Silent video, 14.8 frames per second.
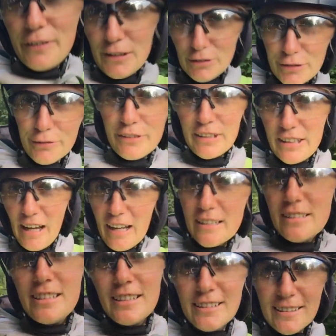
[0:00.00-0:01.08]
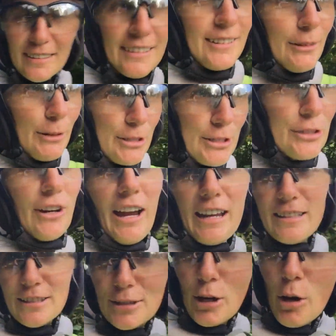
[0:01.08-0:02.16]
field for the night, which is
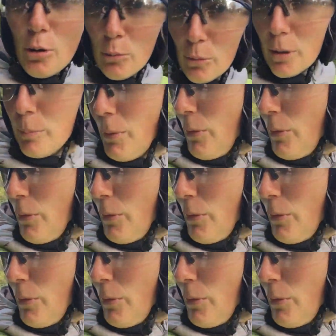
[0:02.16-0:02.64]
great. So we're